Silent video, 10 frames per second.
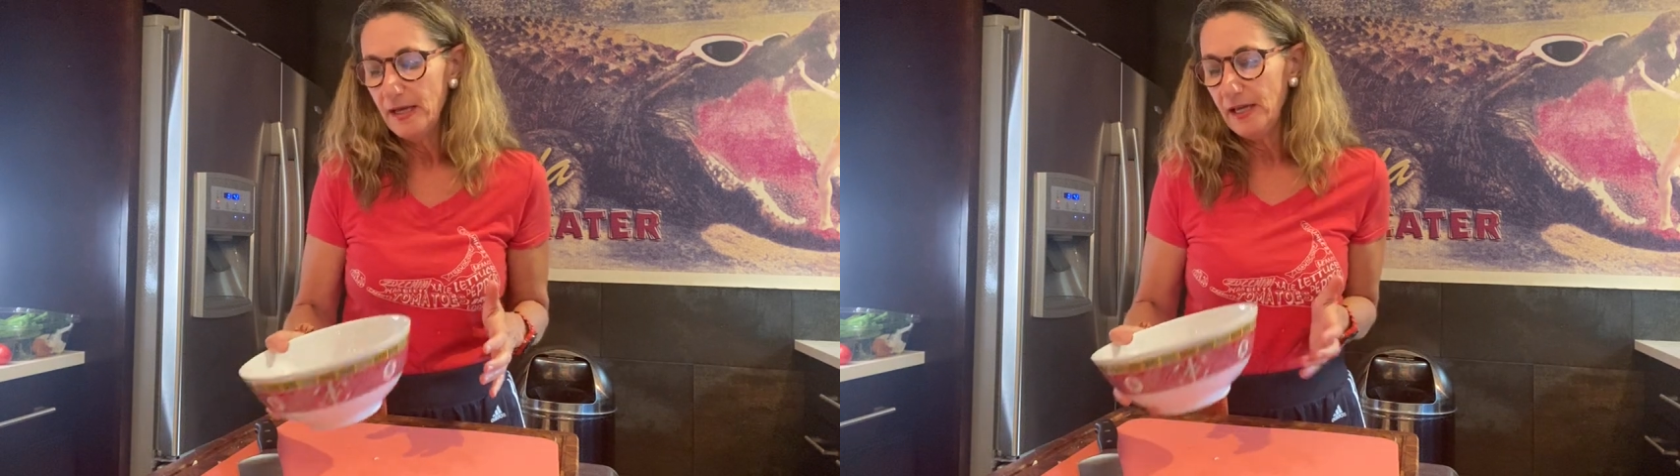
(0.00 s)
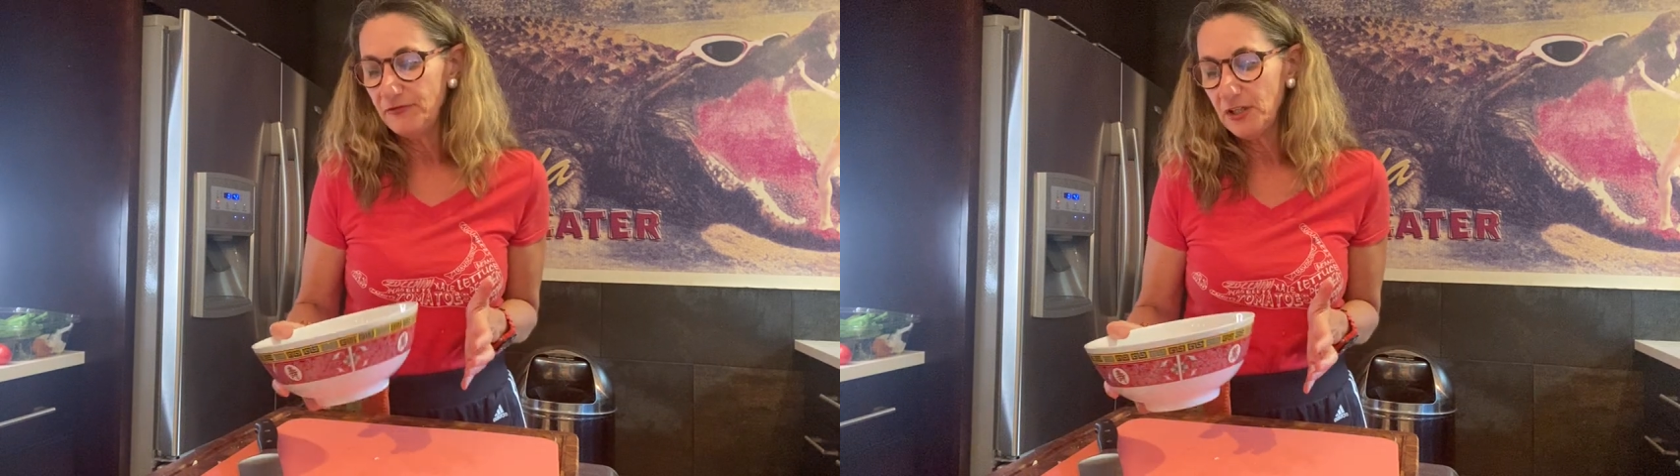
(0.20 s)

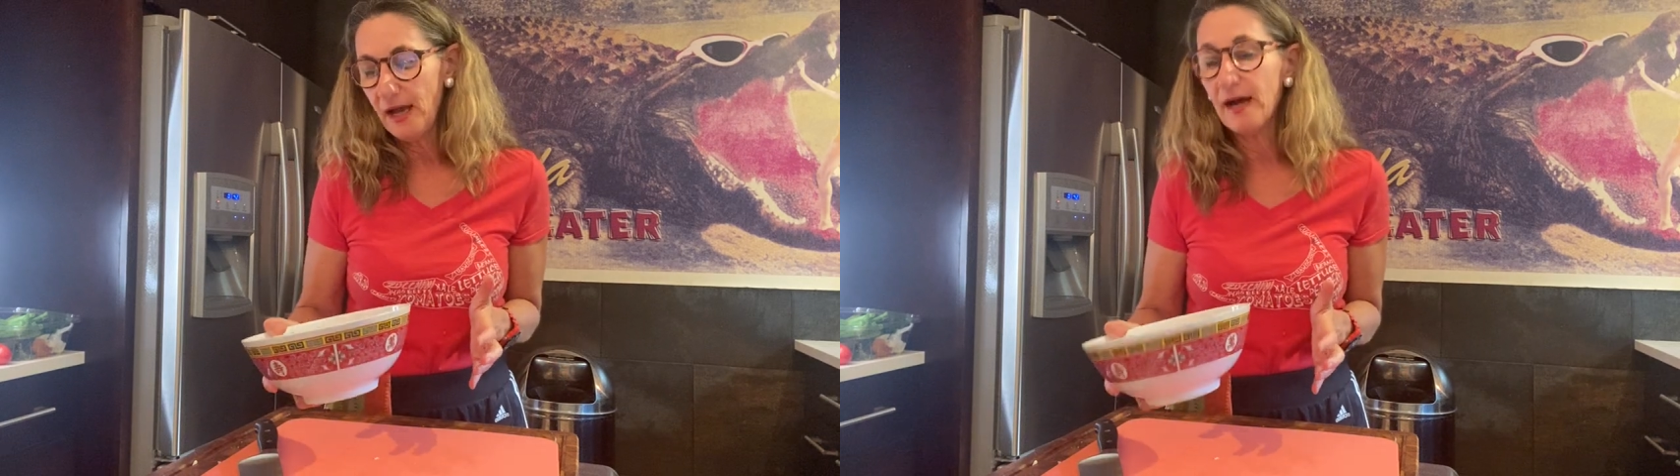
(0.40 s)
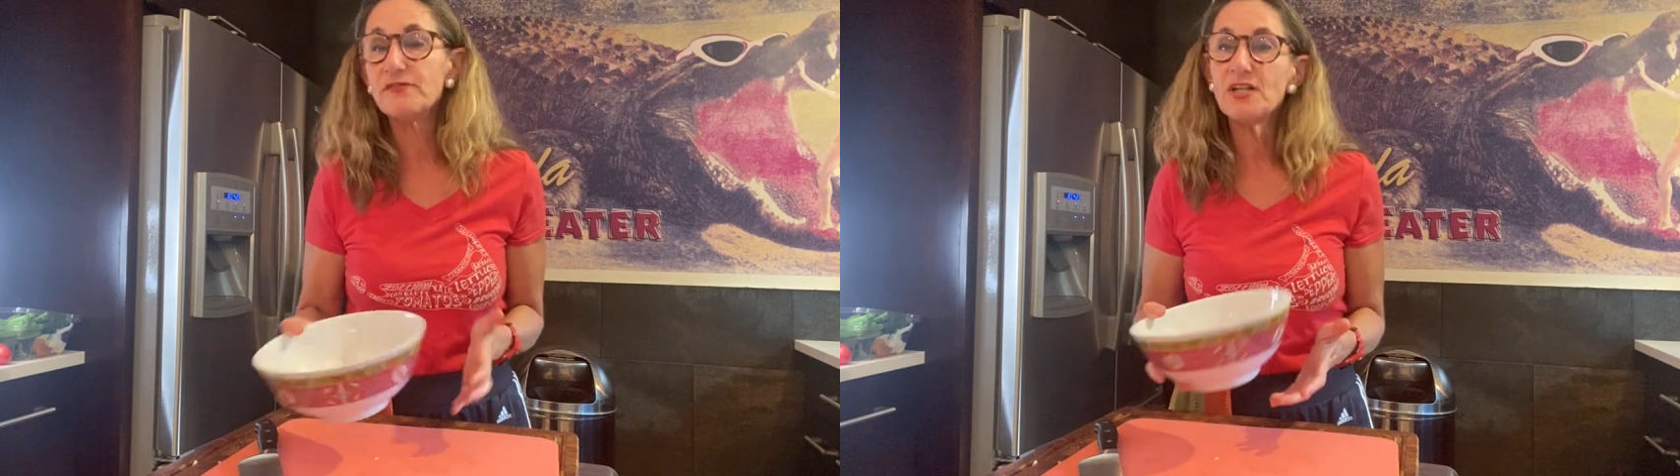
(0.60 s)
If you
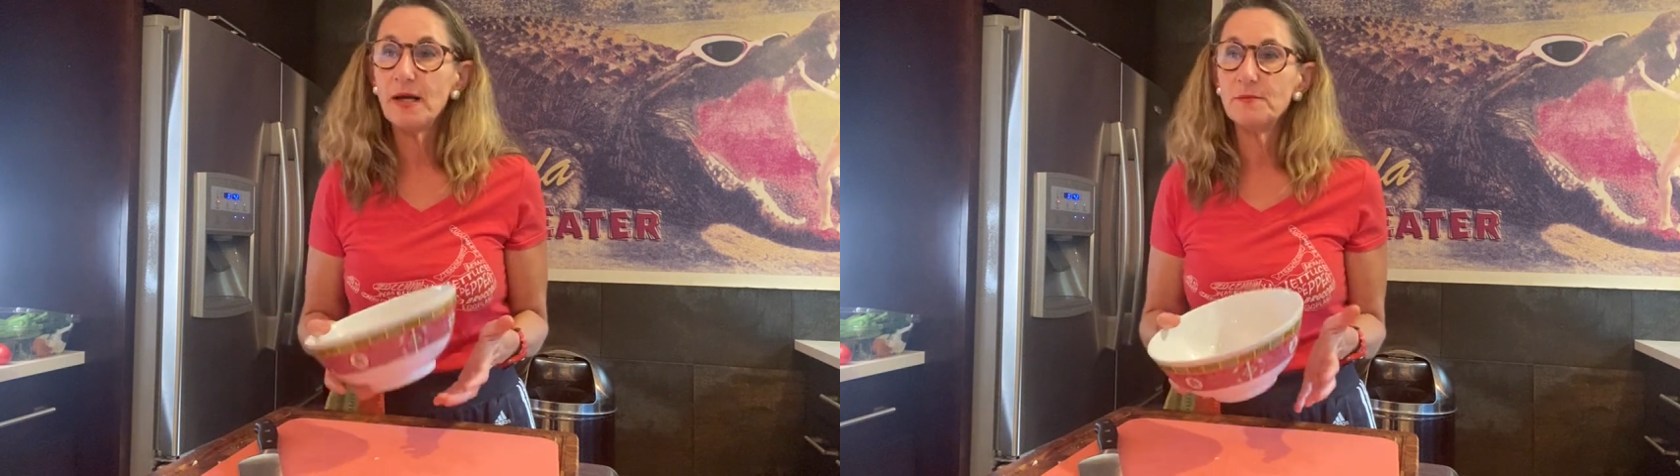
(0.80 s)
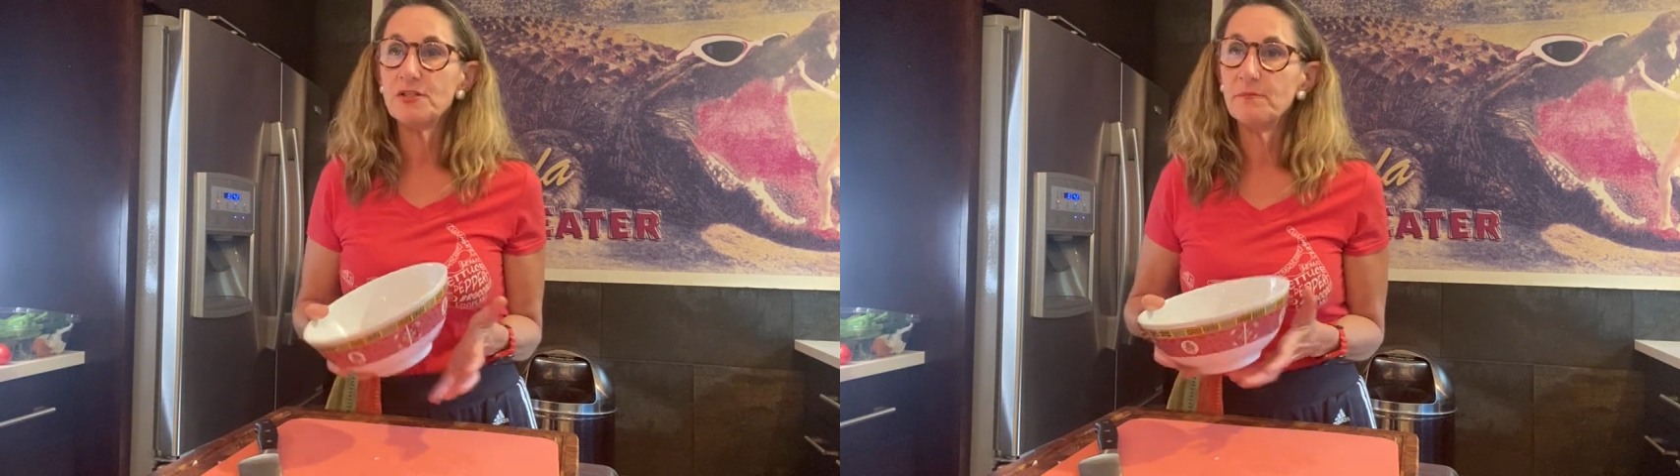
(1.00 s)
have
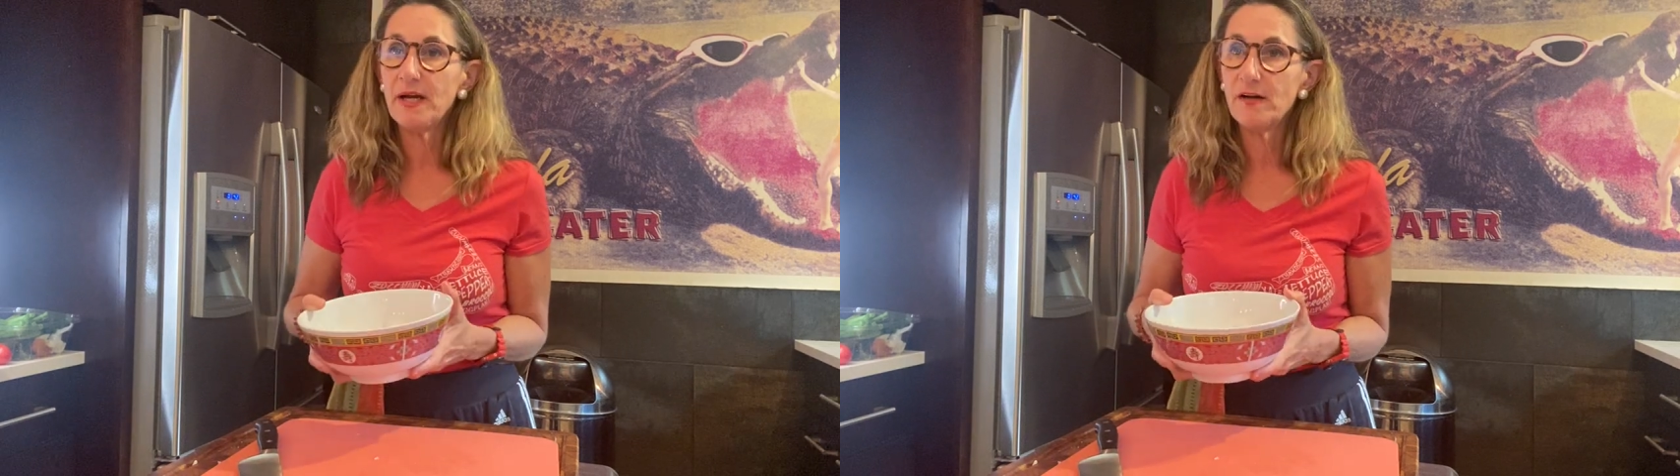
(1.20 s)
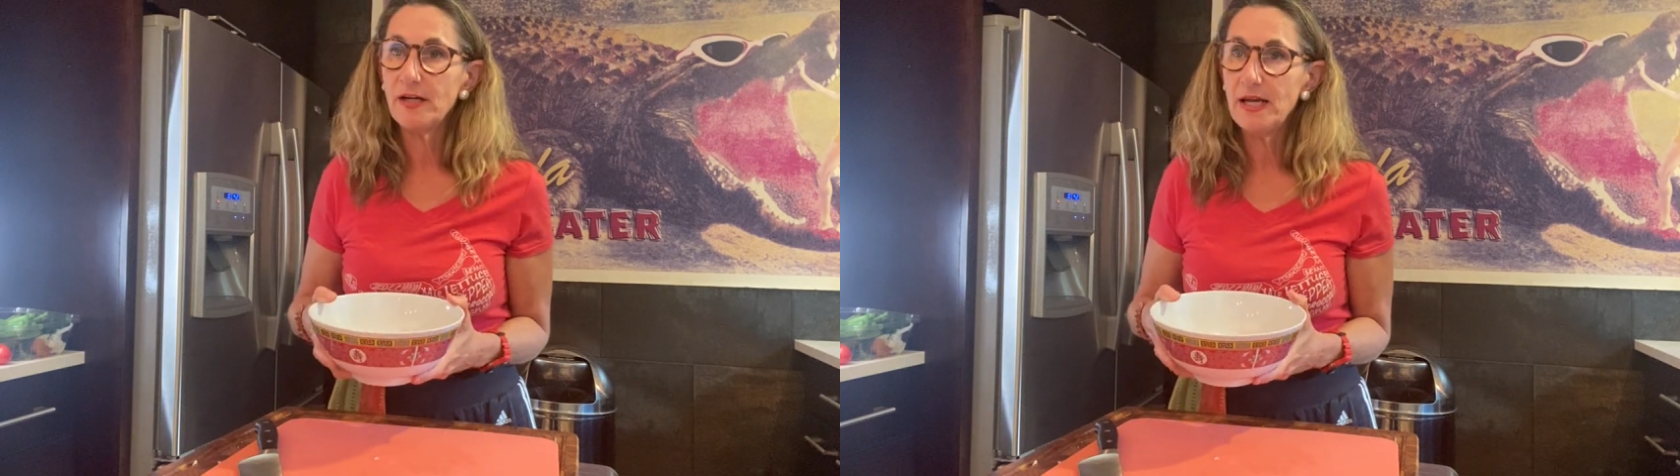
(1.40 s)
time to
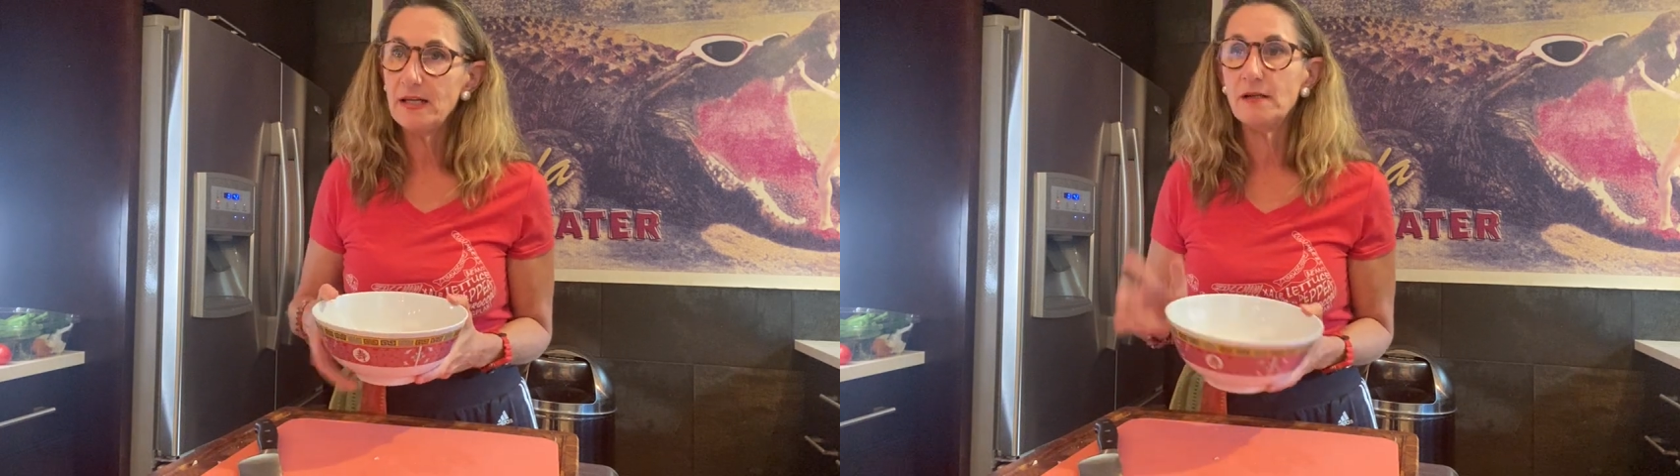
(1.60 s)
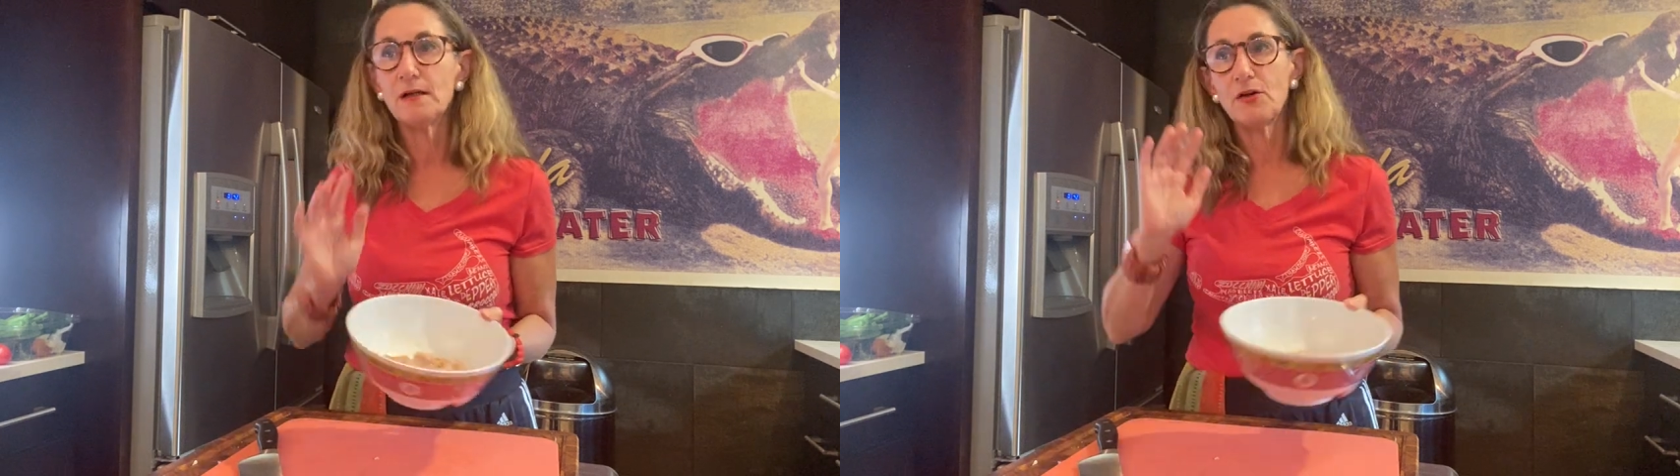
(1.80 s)
marinate
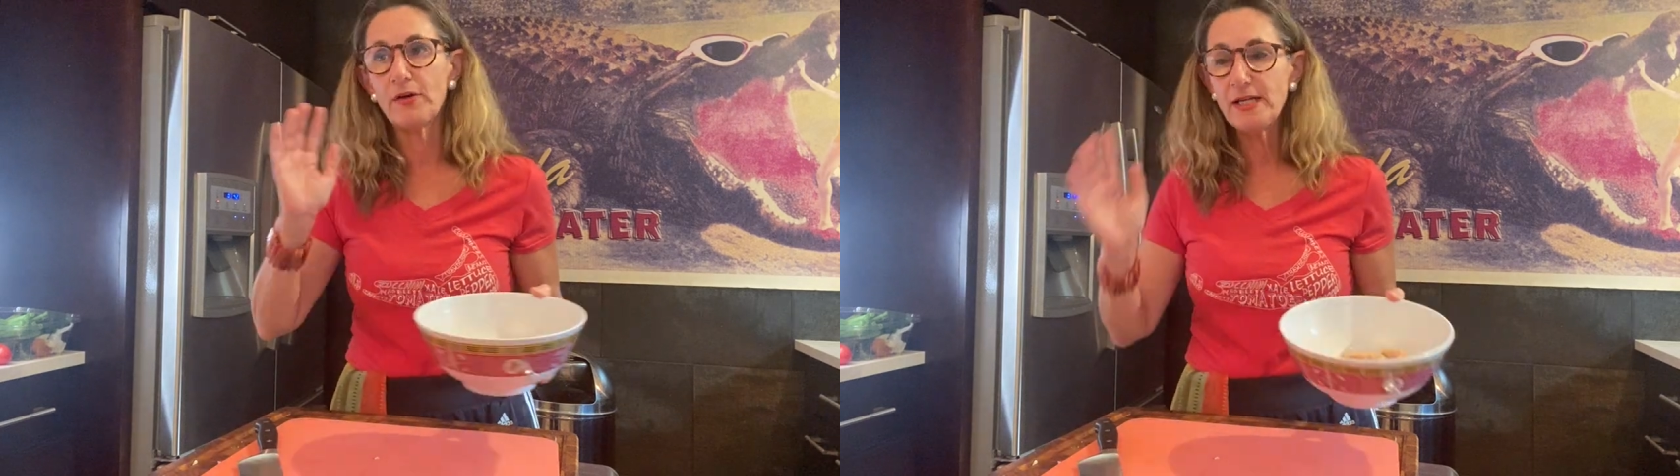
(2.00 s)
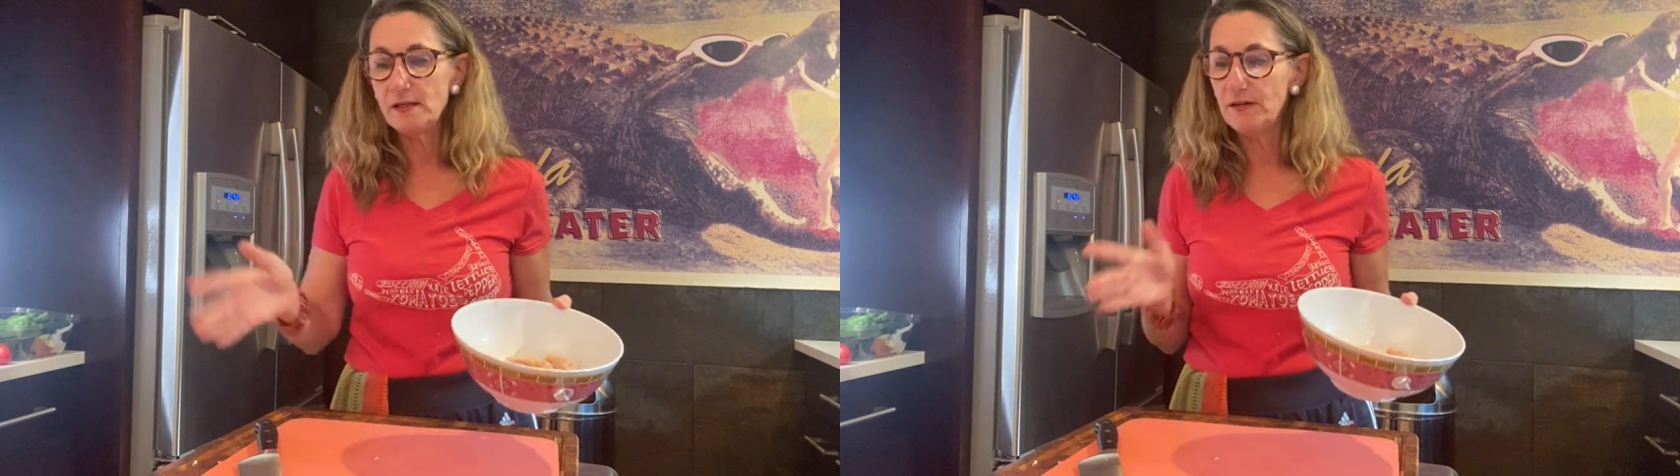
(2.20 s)
it, great.